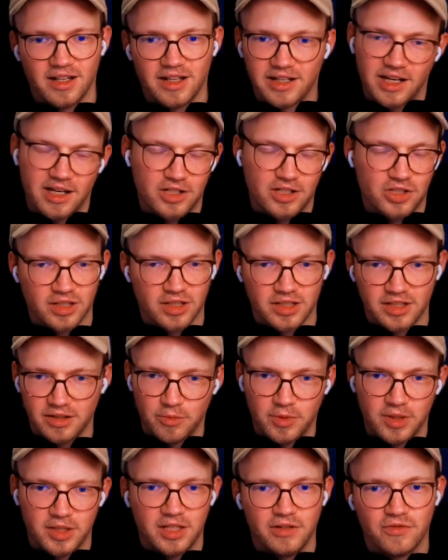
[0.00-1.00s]
actually, we
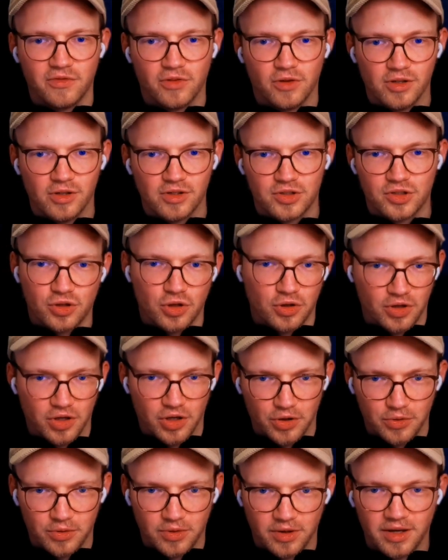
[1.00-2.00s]
default to no.